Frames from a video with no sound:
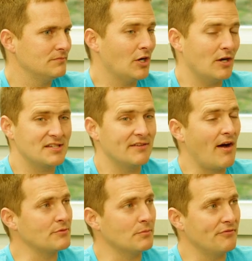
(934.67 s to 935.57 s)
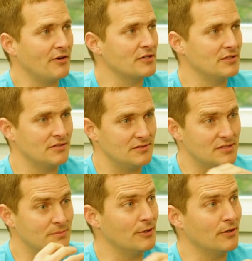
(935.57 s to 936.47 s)
you know, state of optimal function,
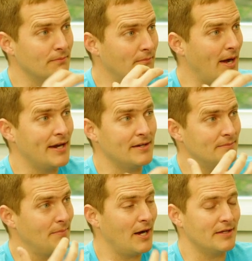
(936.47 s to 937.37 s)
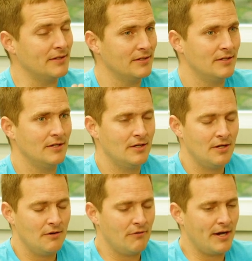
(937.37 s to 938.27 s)
spirit, mind, body,
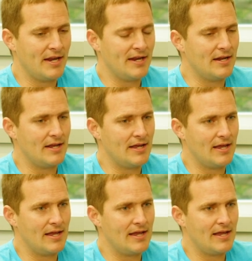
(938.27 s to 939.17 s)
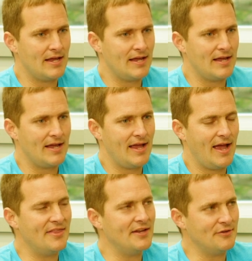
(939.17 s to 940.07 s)
right? And
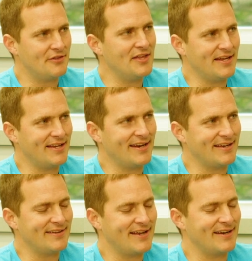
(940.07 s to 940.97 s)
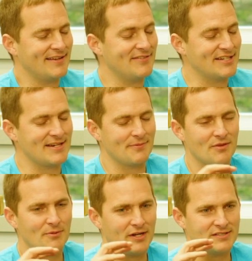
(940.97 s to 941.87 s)
and then you think, and I get kind of give the example of
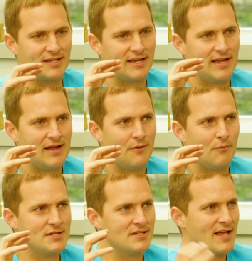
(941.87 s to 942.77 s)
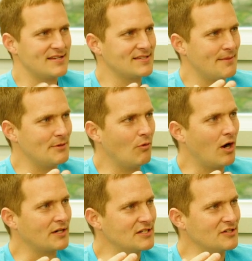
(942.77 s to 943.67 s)
the book is like, when's the last time you
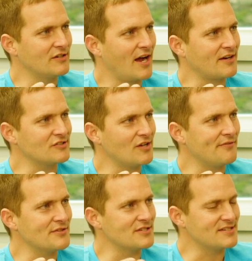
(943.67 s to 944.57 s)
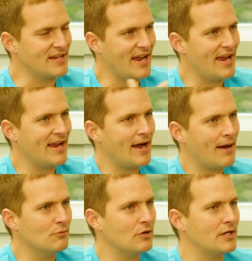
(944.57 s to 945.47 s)
walked into your doctor's office and say, "Hey,
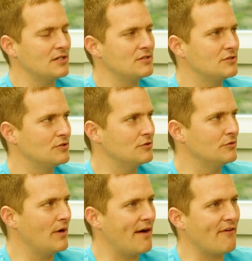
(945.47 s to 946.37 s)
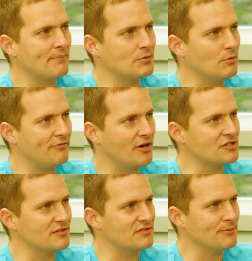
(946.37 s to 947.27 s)
I'm looking to have optimal
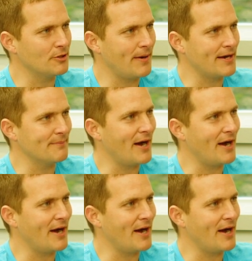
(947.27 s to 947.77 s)
function of spirit, mind, and